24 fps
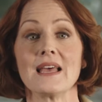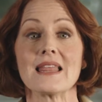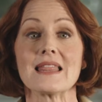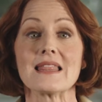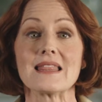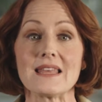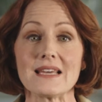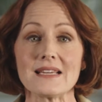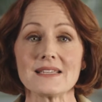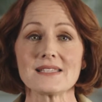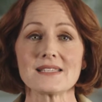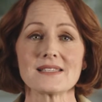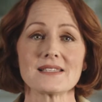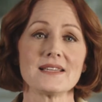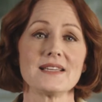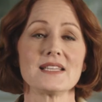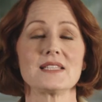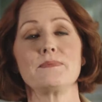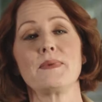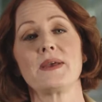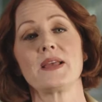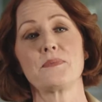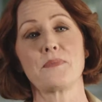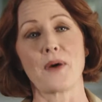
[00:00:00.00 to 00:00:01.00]
This
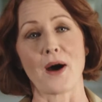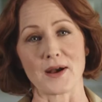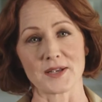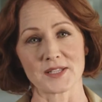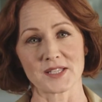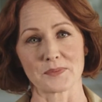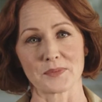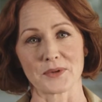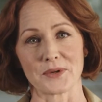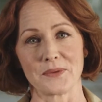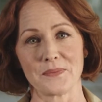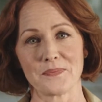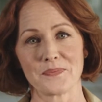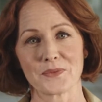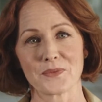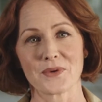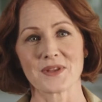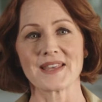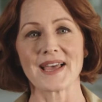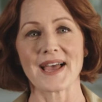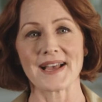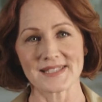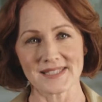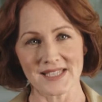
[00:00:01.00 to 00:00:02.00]
is made possible
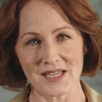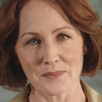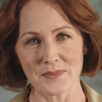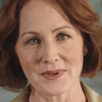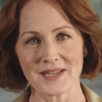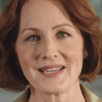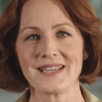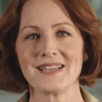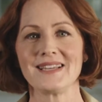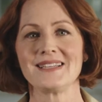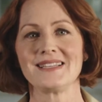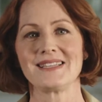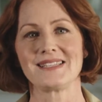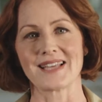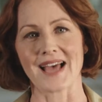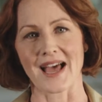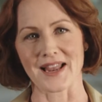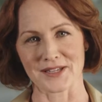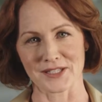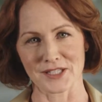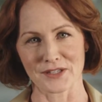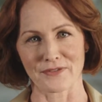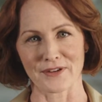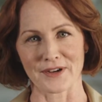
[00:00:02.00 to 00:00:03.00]
with SAP
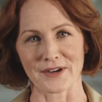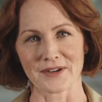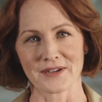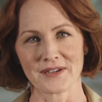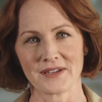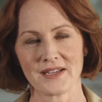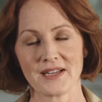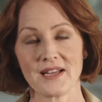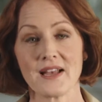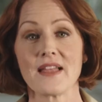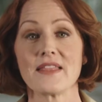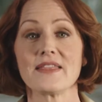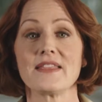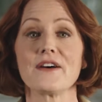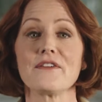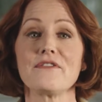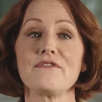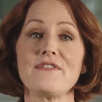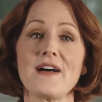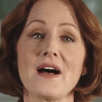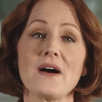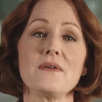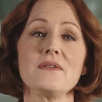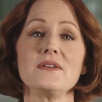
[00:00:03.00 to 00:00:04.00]
DataSphere, the
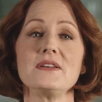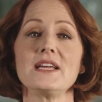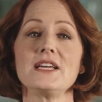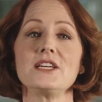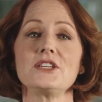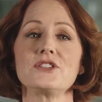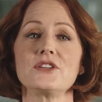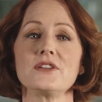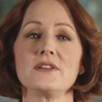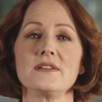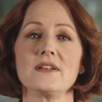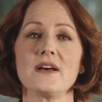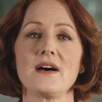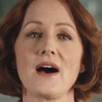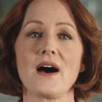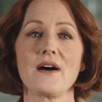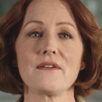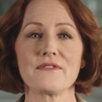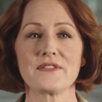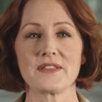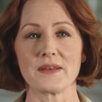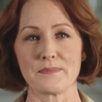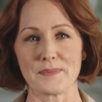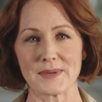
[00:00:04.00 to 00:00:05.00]
foundation
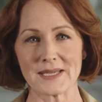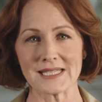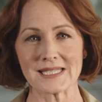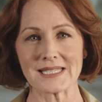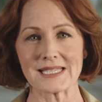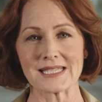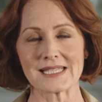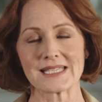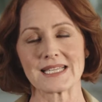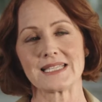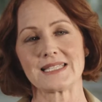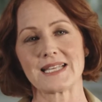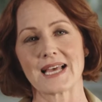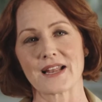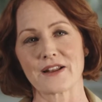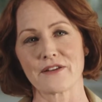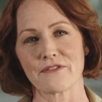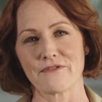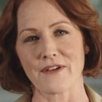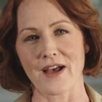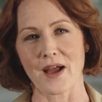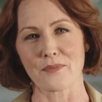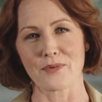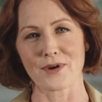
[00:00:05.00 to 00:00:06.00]
of the Business Data
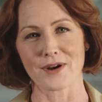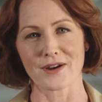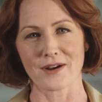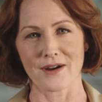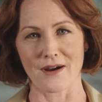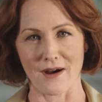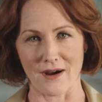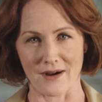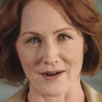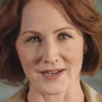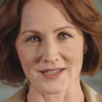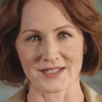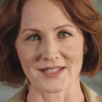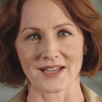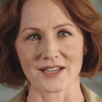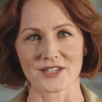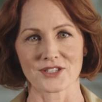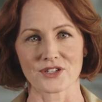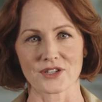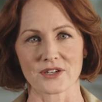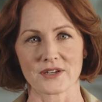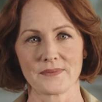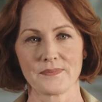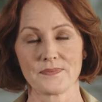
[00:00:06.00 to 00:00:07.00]
Fabric
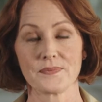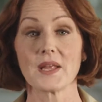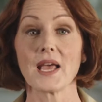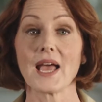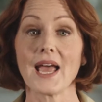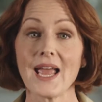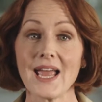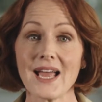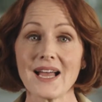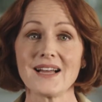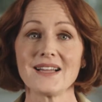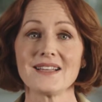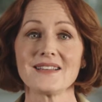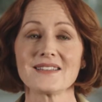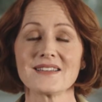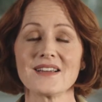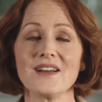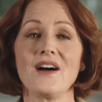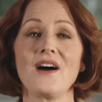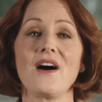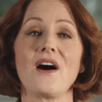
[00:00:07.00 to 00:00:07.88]
architecture, and